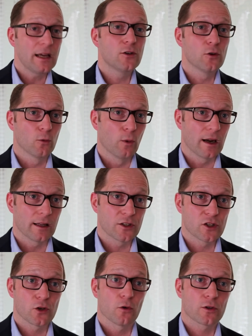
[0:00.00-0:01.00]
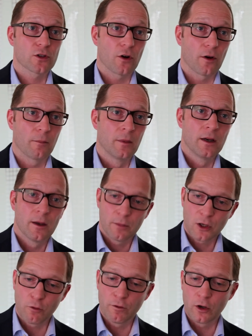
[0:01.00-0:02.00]
do well in short term,
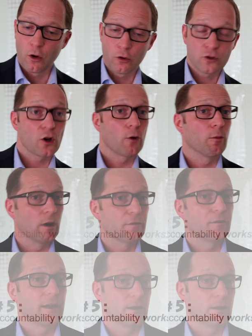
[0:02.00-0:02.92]
but over long term will fade